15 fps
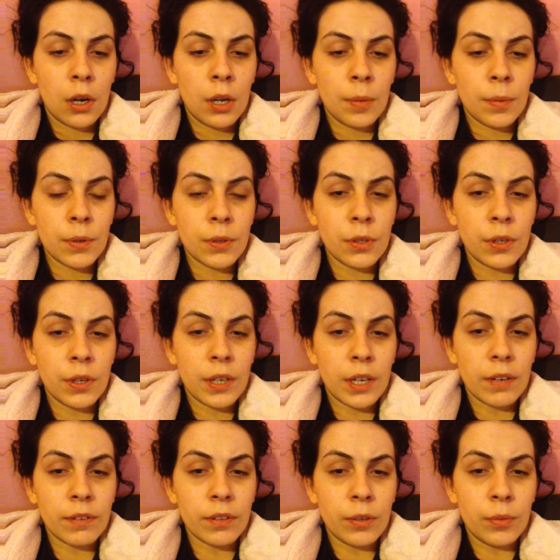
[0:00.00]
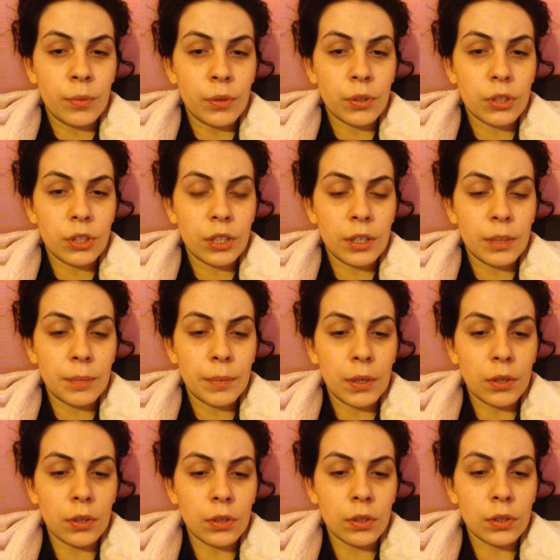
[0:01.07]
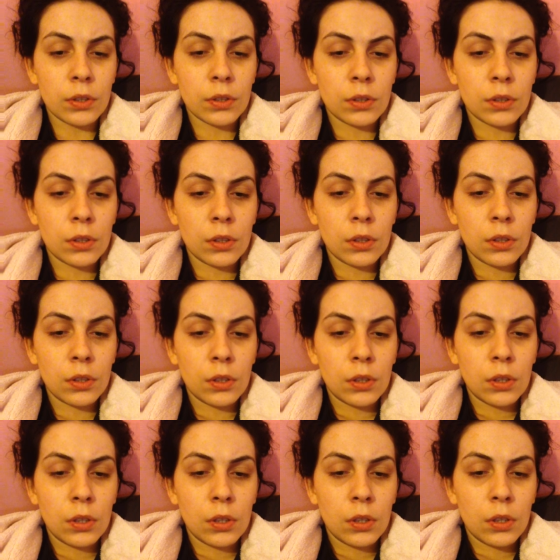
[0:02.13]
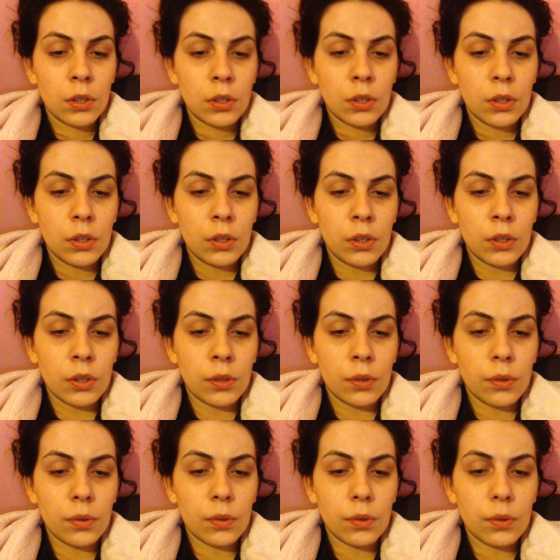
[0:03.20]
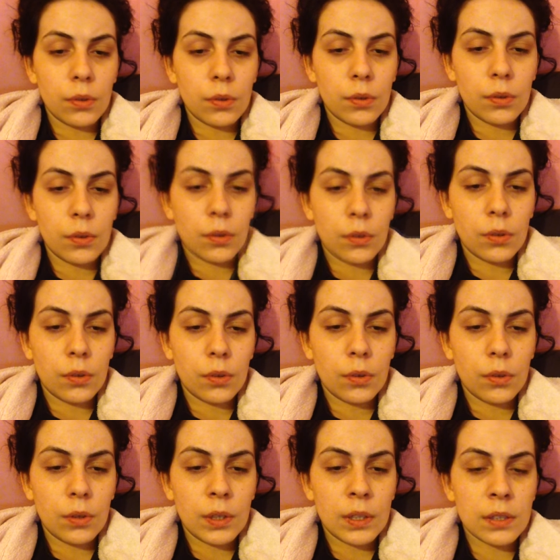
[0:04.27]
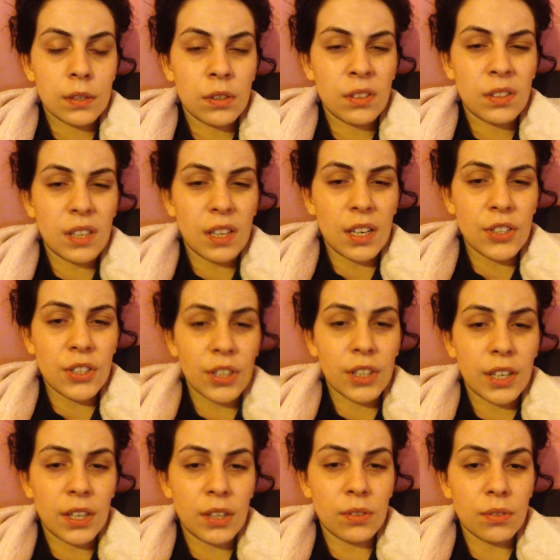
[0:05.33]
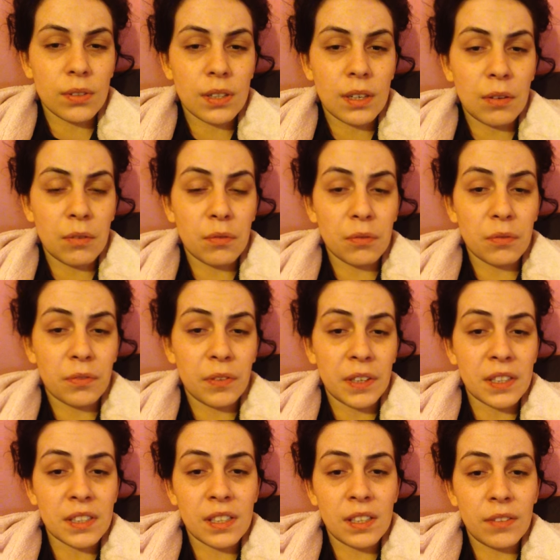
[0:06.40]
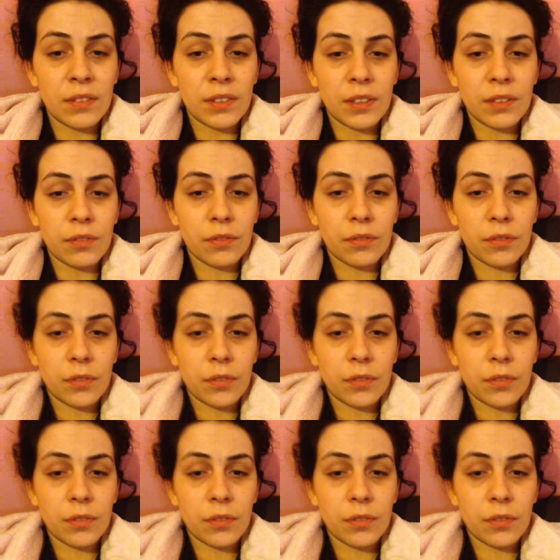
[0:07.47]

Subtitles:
hope you do carry on watching, because you know it's good to educate yourself on things, even